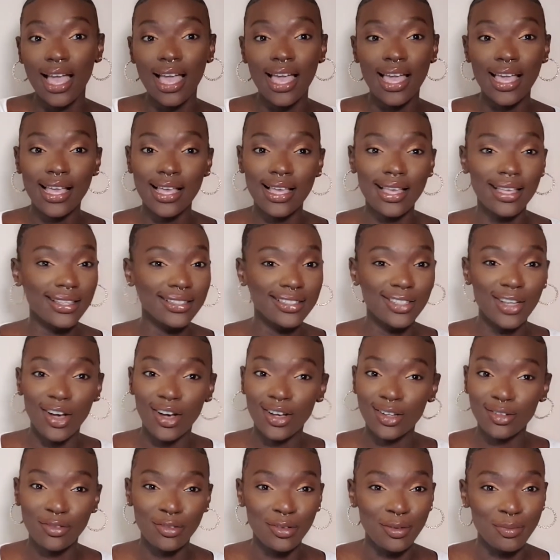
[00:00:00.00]
It's
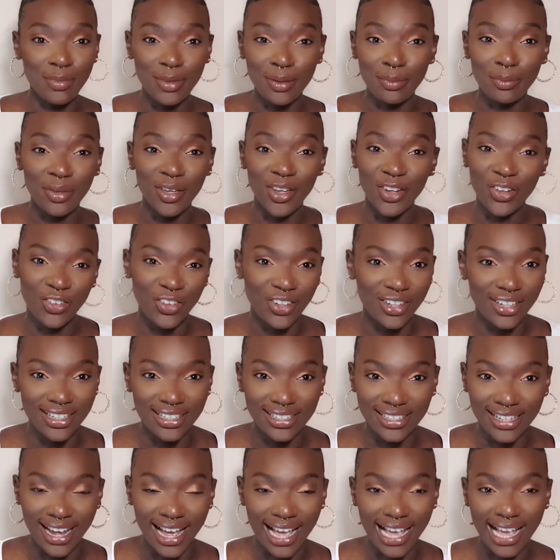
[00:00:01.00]
hard for me, period.
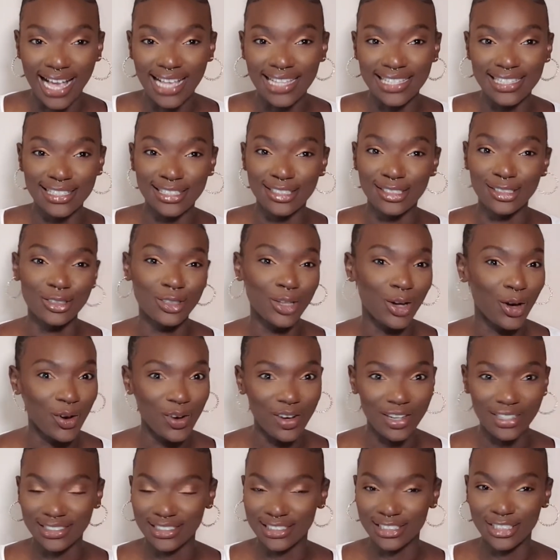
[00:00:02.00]
Like, as an adult,
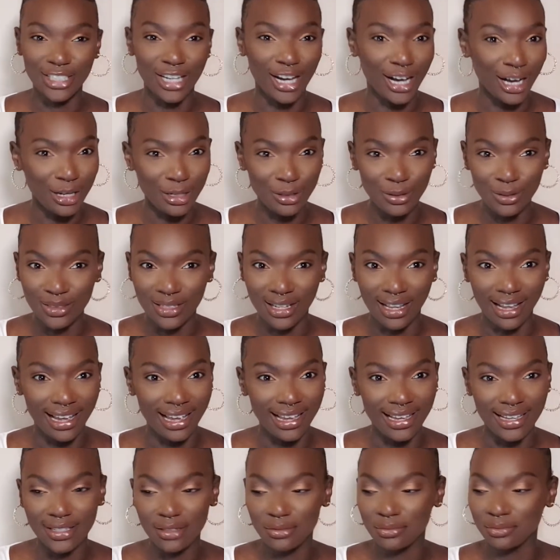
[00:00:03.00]
as a child,
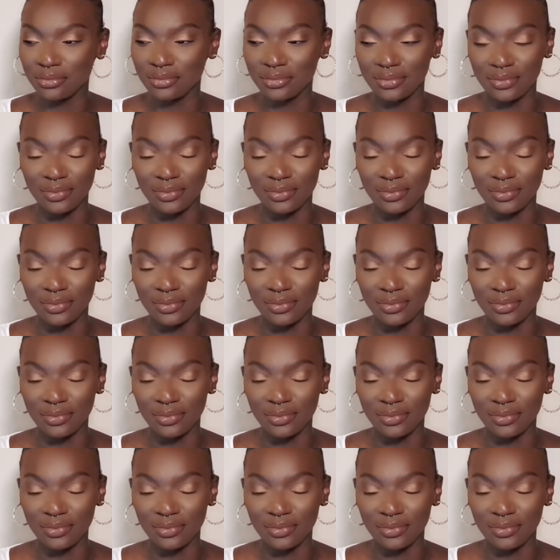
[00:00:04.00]
like, I